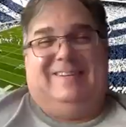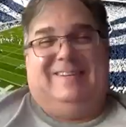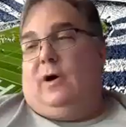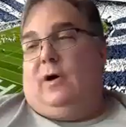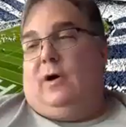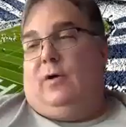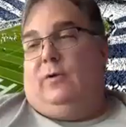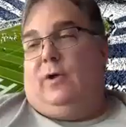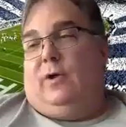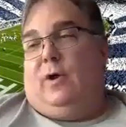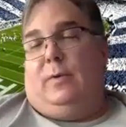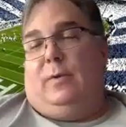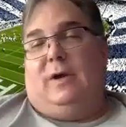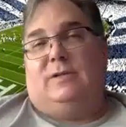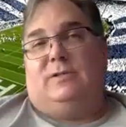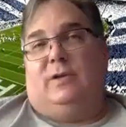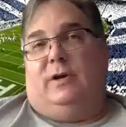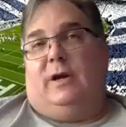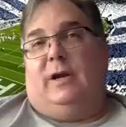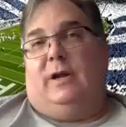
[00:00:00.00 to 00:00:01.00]
no, no,
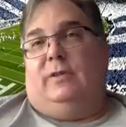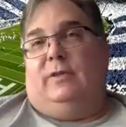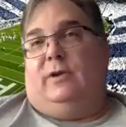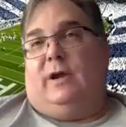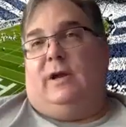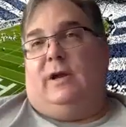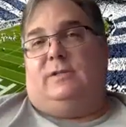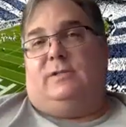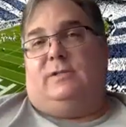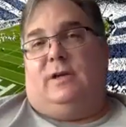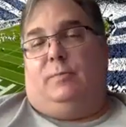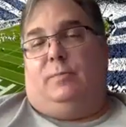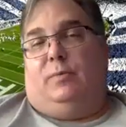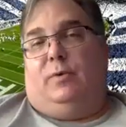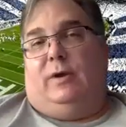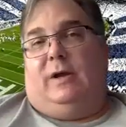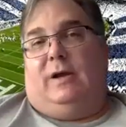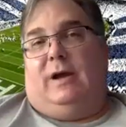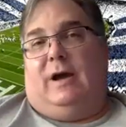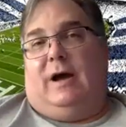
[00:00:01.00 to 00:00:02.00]
because they're gonna they're gonna, just gonna
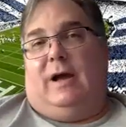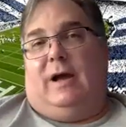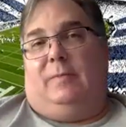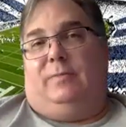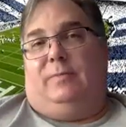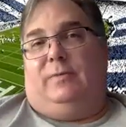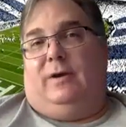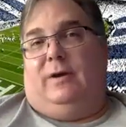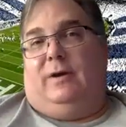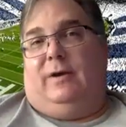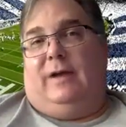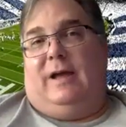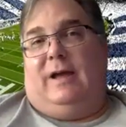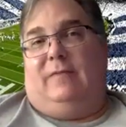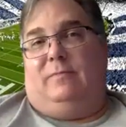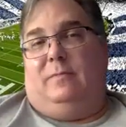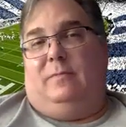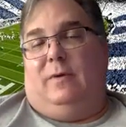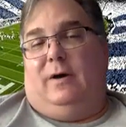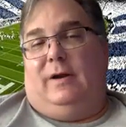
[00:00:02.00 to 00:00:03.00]
put a guy up there and
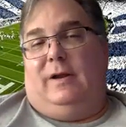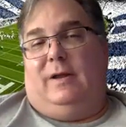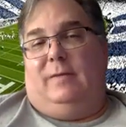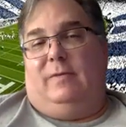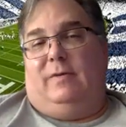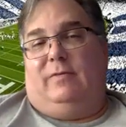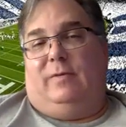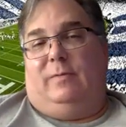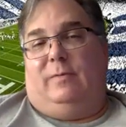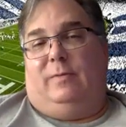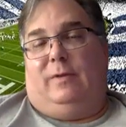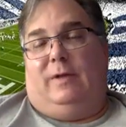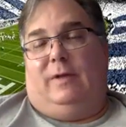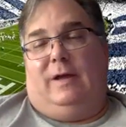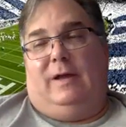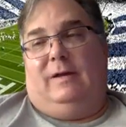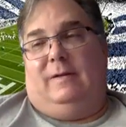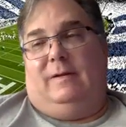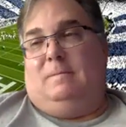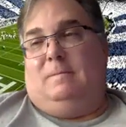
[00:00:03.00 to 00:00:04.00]
have him on him every
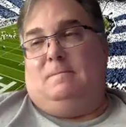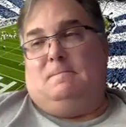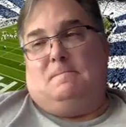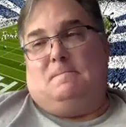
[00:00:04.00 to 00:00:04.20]
play, and